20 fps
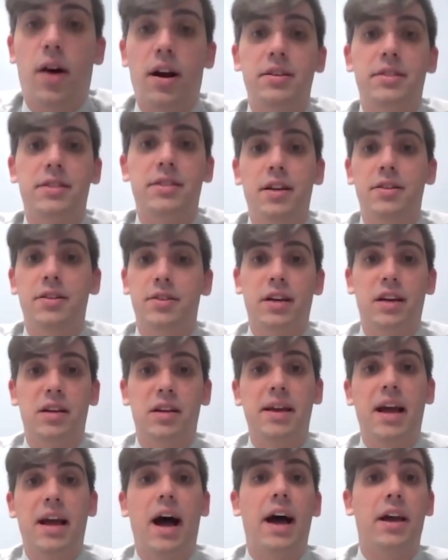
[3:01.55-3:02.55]
sites are going to
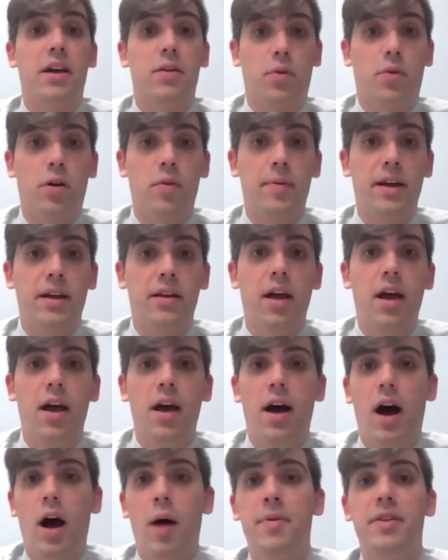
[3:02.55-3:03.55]
be high enrollment,
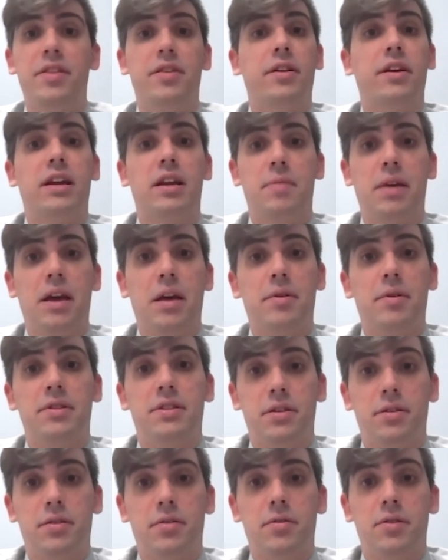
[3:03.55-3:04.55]
and they're going to be able
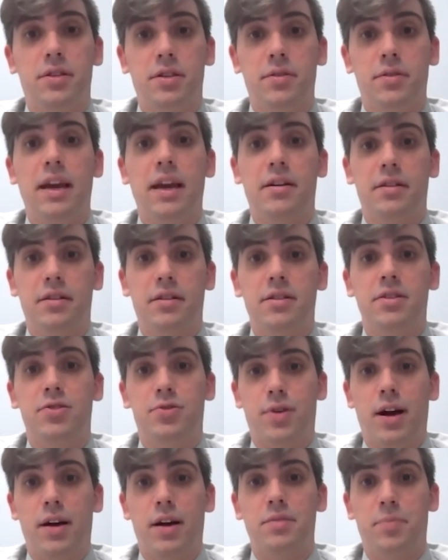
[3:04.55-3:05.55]
to get into these
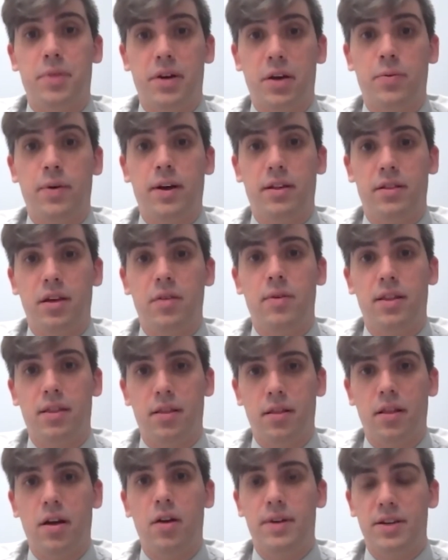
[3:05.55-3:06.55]
trials pretty quickly with
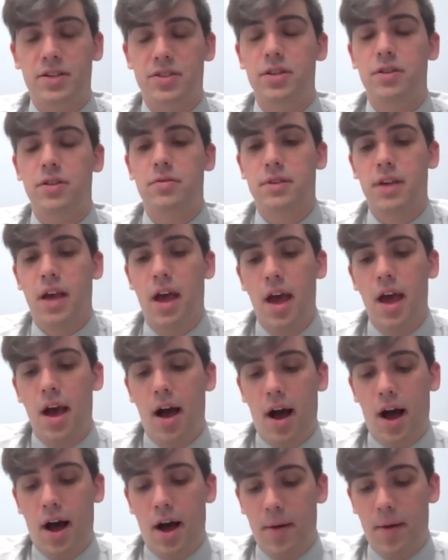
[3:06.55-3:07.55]
low issues.
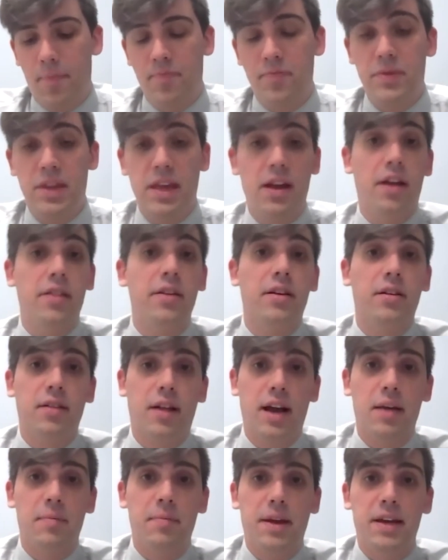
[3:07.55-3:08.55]
The other
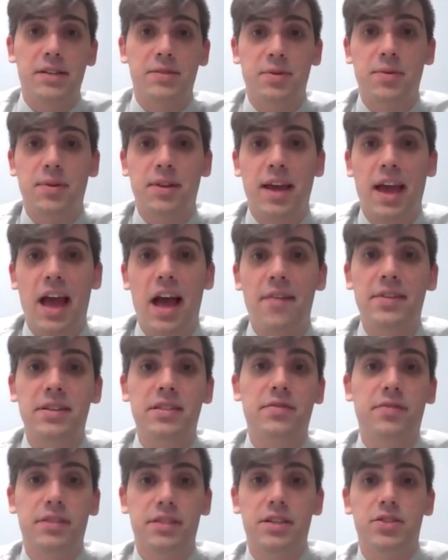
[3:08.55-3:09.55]
client base we really have
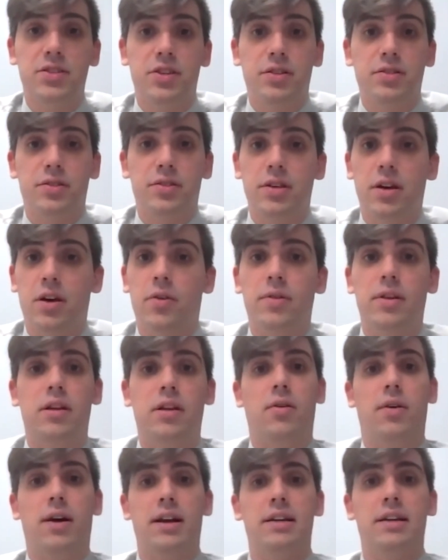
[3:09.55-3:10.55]
is physicians. So,
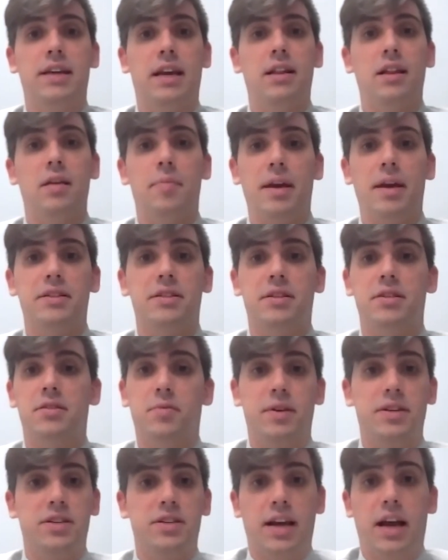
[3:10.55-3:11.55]
on a daily basis,
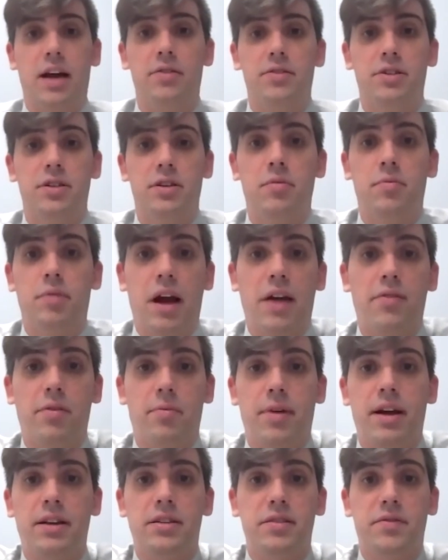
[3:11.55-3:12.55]
reaching out to private
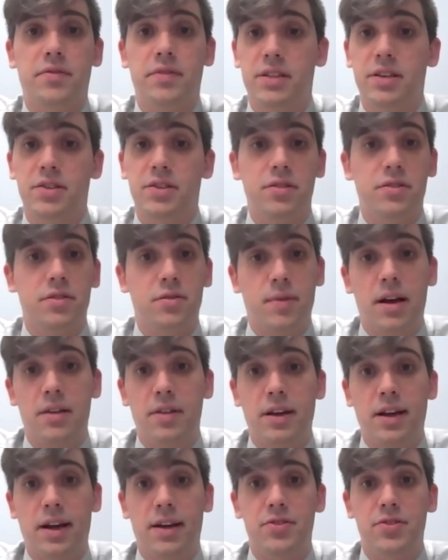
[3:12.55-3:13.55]
practice physicians around
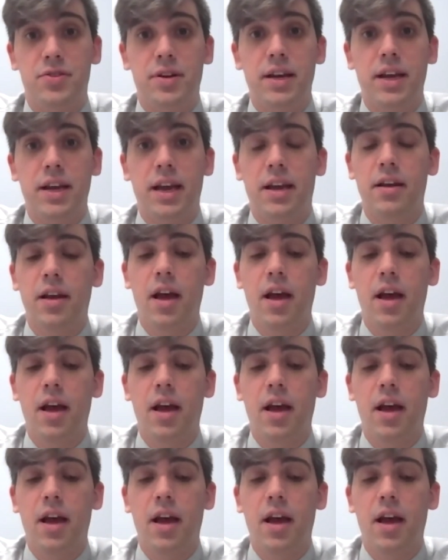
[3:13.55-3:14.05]
the country and,